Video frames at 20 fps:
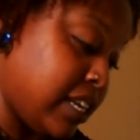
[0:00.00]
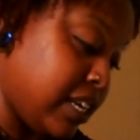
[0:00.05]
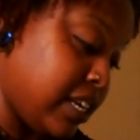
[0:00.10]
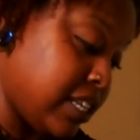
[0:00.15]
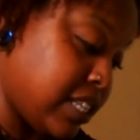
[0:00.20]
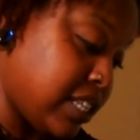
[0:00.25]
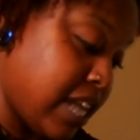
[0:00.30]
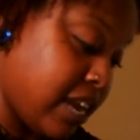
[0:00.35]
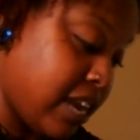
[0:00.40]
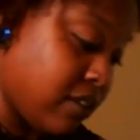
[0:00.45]
the
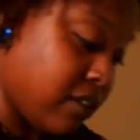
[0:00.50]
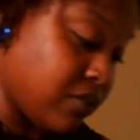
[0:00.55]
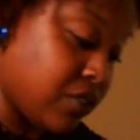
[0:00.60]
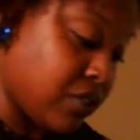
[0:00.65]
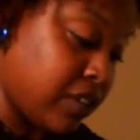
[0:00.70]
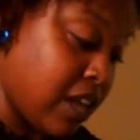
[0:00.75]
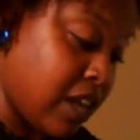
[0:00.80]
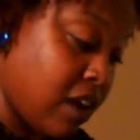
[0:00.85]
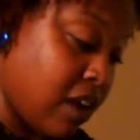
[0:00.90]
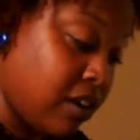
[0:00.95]
cycle, so
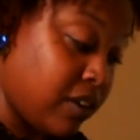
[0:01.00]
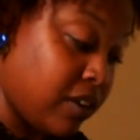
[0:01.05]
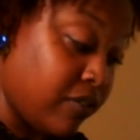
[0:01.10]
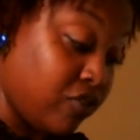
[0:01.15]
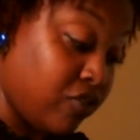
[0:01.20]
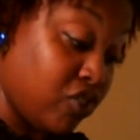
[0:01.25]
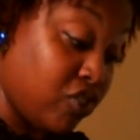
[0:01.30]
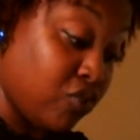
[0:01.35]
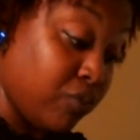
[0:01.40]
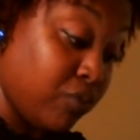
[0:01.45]
y'all could have
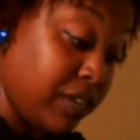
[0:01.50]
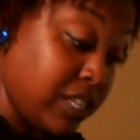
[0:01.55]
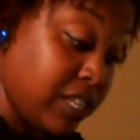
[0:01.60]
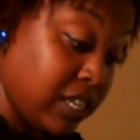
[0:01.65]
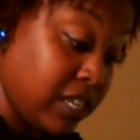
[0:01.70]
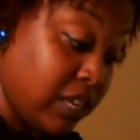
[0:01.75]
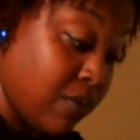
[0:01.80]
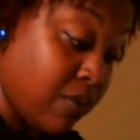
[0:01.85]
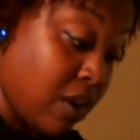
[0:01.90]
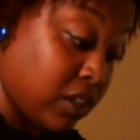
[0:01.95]
just
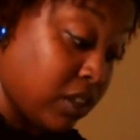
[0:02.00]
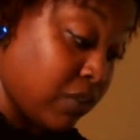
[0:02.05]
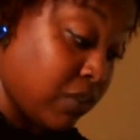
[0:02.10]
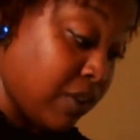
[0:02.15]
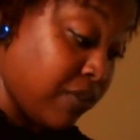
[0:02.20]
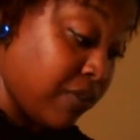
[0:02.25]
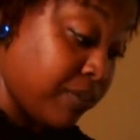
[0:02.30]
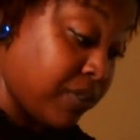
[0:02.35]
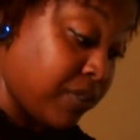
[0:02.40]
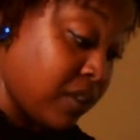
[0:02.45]
recently walked away
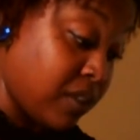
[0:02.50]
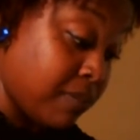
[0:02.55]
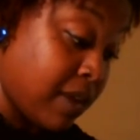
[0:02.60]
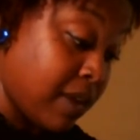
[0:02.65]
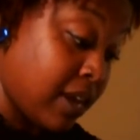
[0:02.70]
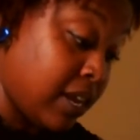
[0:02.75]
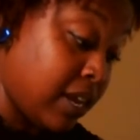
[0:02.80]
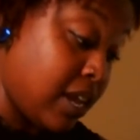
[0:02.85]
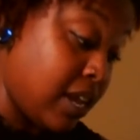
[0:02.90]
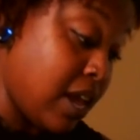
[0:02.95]
from
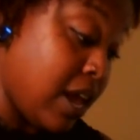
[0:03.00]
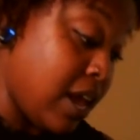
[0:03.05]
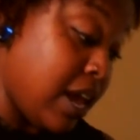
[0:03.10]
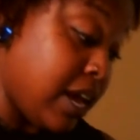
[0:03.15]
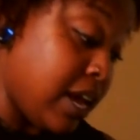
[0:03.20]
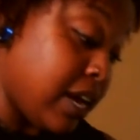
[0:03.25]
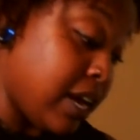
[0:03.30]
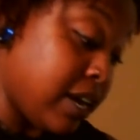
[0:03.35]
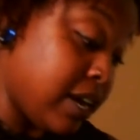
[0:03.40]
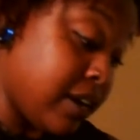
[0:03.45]
somebody.
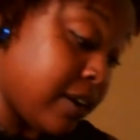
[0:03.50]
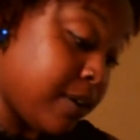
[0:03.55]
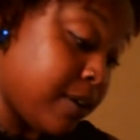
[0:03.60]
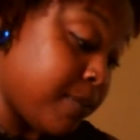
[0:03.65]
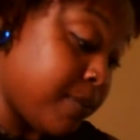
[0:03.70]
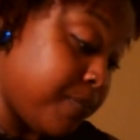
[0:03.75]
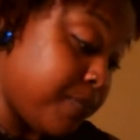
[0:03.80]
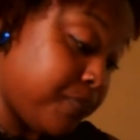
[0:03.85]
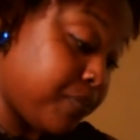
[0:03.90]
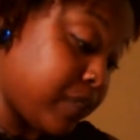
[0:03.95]

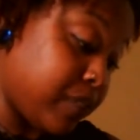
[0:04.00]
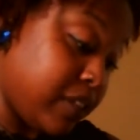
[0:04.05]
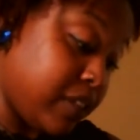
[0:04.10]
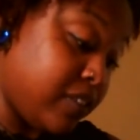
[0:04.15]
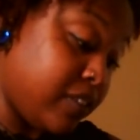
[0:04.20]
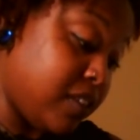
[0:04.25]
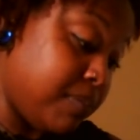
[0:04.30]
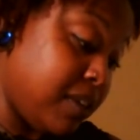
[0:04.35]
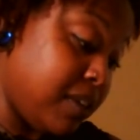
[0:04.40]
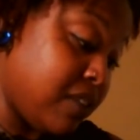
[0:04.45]
Um, this
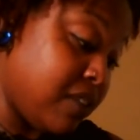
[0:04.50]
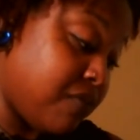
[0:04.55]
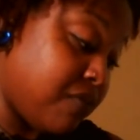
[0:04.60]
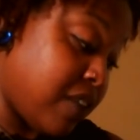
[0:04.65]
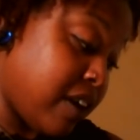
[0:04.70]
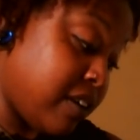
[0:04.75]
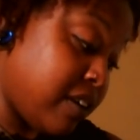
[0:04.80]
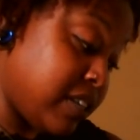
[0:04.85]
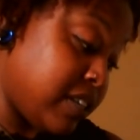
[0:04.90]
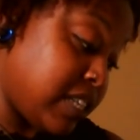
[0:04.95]
could be a
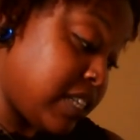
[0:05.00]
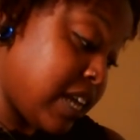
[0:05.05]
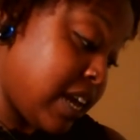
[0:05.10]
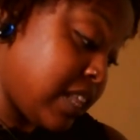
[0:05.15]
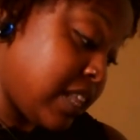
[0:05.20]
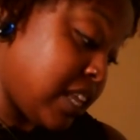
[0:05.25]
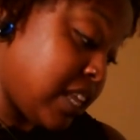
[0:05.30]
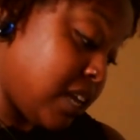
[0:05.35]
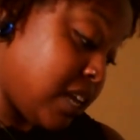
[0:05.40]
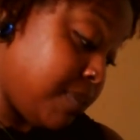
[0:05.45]
fire
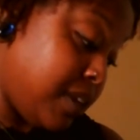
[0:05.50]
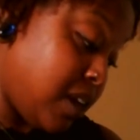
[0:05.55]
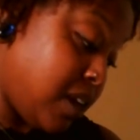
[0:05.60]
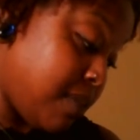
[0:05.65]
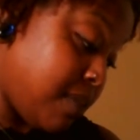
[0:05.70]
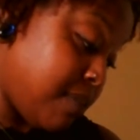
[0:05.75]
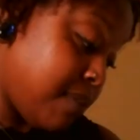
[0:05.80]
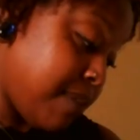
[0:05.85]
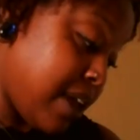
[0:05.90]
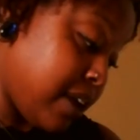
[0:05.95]
sign that could be
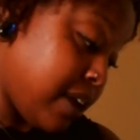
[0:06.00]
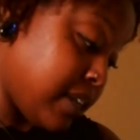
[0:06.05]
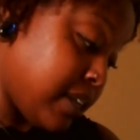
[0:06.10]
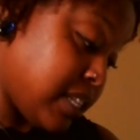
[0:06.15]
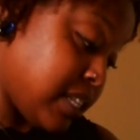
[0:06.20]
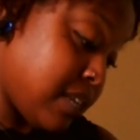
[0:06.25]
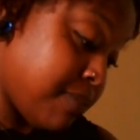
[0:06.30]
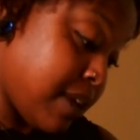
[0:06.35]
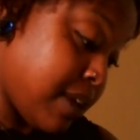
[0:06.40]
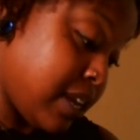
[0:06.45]
coming back for
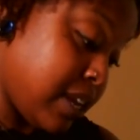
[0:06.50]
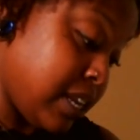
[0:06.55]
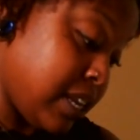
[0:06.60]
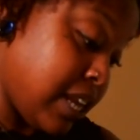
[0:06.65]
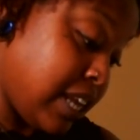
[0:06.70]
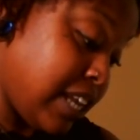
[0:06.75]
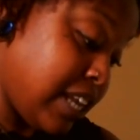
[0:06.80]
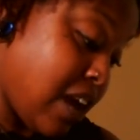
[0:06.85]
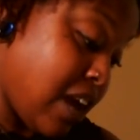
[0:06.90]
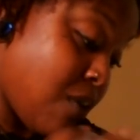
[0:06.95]
somebody. A
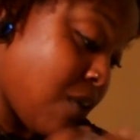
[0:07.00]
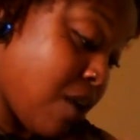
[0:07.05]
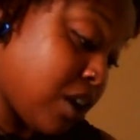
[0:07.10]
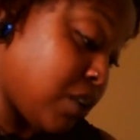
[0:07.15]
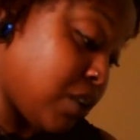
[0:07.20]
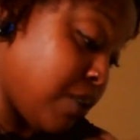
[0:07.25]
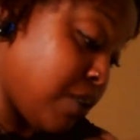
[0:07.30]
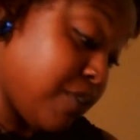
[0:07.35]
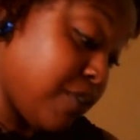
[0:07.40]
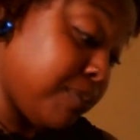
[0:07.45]
lot of y'all walking
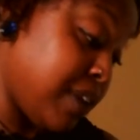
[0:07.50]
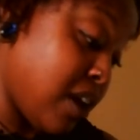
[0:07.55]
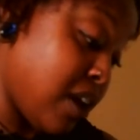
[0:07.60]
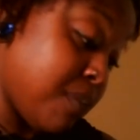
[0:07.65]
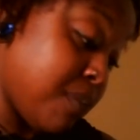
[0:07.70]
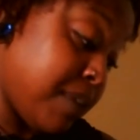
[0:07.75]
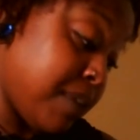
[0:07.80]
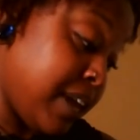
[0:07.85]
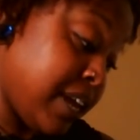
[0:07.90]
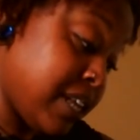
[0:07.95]
away from y'all
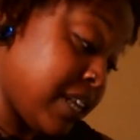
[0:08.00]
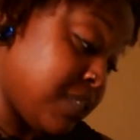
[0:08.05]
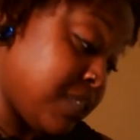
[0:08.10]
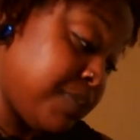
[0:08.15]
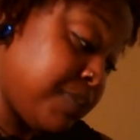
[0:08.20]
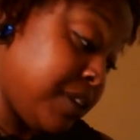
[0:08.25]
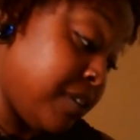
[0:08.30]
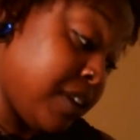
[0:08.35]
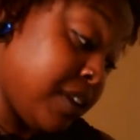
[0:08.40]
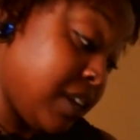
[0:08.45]
past,
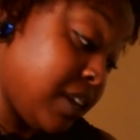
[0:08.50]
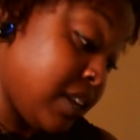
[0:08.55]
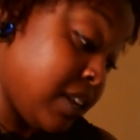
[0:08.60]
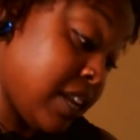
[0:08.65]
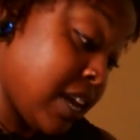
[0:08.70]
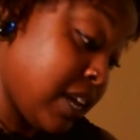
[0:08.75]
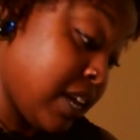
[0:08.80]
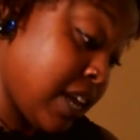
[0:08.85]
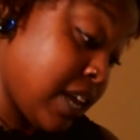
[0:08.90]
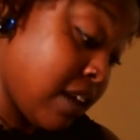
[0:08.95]
period.
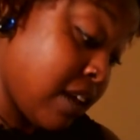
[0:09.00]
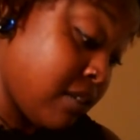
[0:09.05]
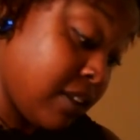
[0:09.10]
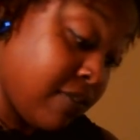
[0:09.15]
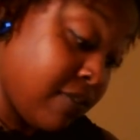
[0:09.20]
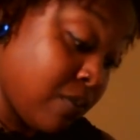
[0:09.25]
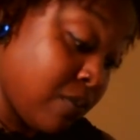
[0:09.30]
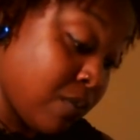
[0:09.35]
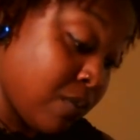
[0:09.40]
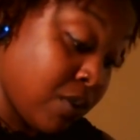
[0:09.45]
Like, y'all don't
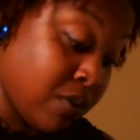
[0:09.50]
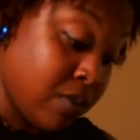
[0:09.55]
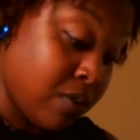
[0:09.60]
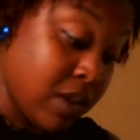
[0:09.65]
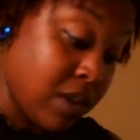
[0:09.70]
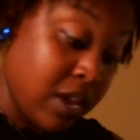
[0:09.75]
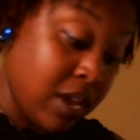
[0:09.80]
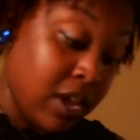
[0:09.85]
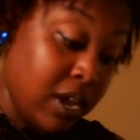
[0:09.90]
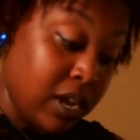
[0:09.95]
even want
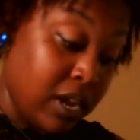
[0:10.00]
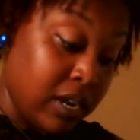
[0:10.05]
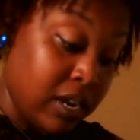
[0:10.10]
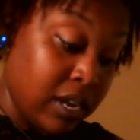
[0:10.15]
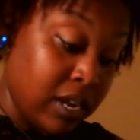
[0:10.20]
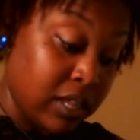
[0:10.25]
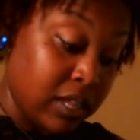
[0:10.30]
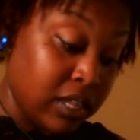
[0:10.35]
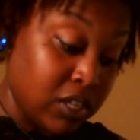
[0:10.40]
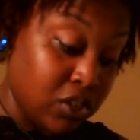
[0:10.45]

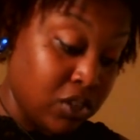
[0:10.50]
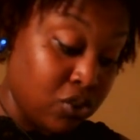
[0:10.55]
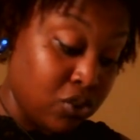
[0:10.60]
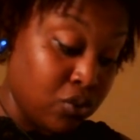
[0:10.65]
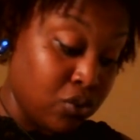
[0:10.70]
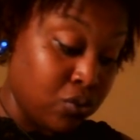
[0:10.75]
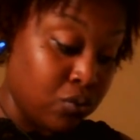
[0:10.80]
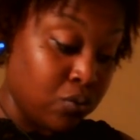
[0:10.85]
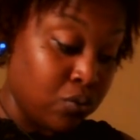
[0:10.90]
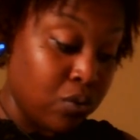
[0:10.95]
nothing to
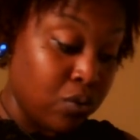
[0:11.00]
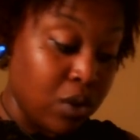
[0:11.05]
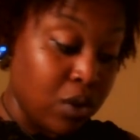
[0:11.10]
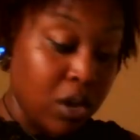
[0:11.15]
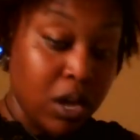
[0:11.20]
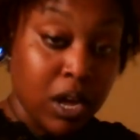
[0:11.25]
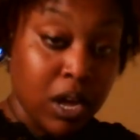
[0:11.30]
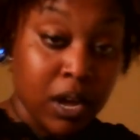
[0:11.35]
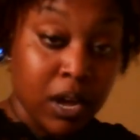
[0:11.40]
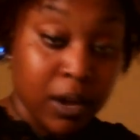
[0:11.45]
do
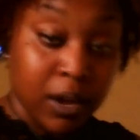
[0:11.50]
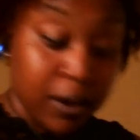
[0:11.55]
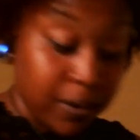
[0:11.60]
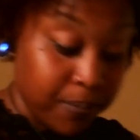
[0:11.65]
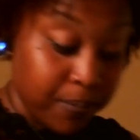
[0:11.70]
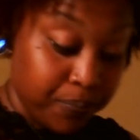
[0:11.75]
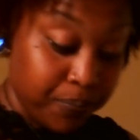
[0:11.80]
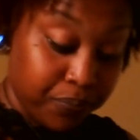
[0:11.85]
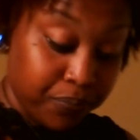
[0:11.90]
um,